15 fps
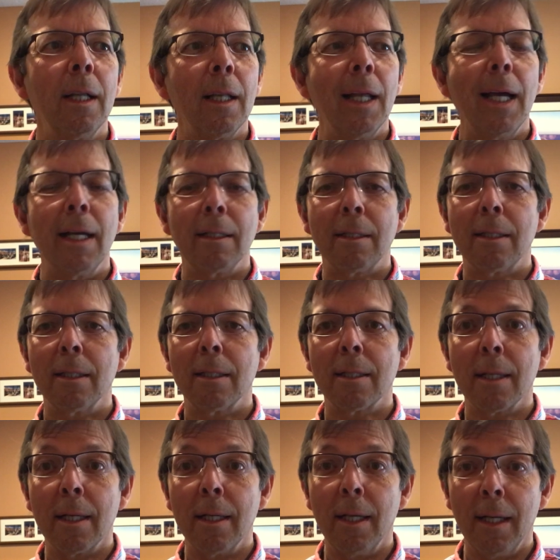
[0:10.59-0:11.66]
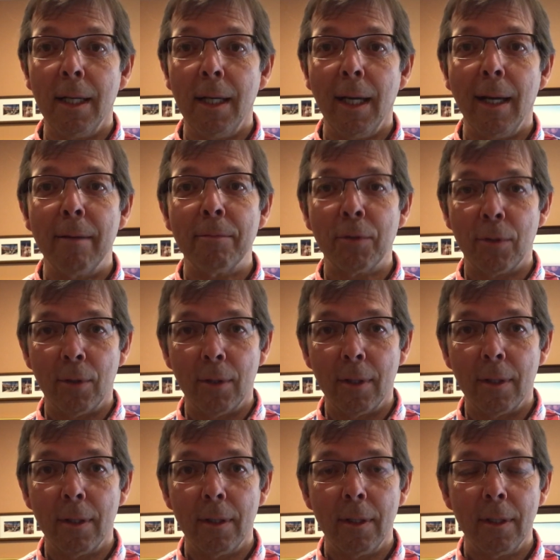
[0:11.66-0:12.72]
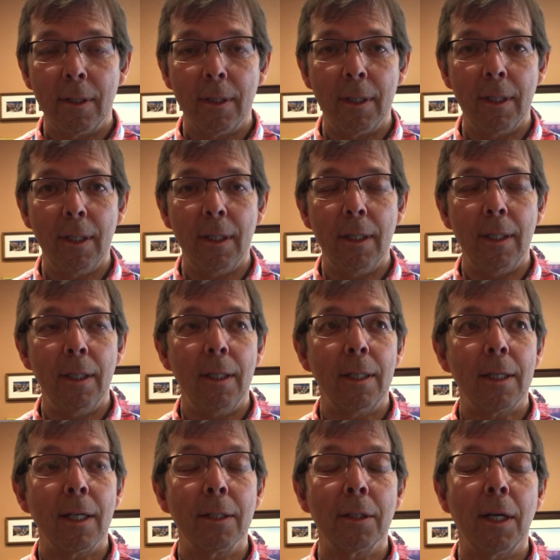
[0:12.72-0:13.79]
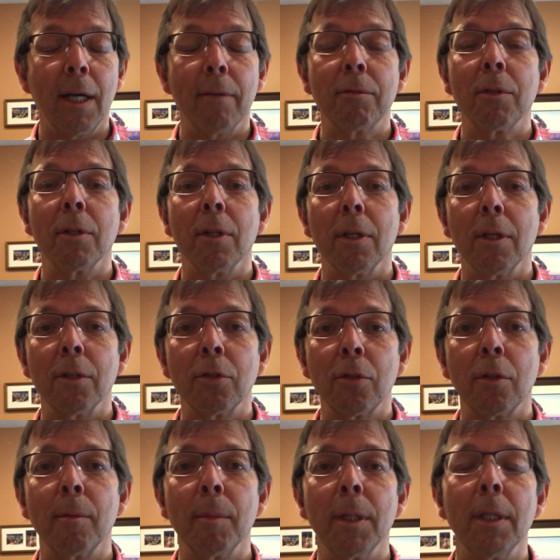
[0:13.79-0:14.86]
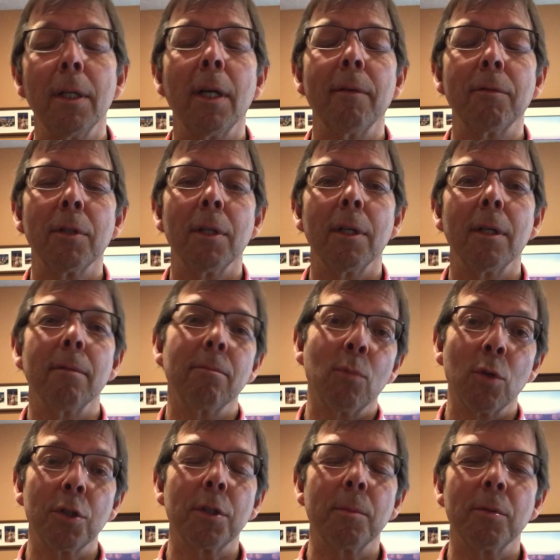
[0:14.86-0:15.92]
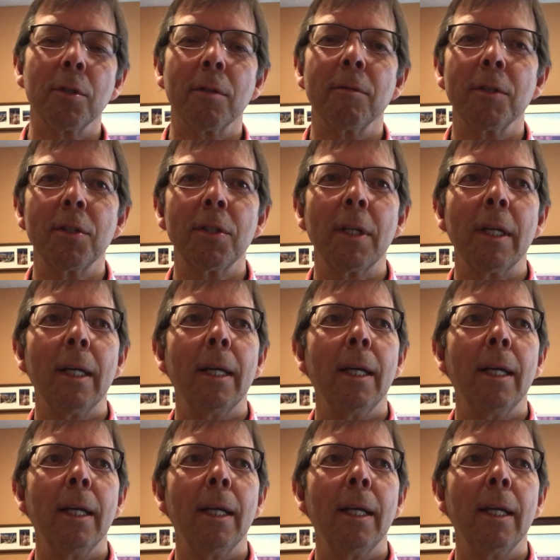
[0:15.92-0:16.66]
last Sunday after the after the sermon, after the worship service,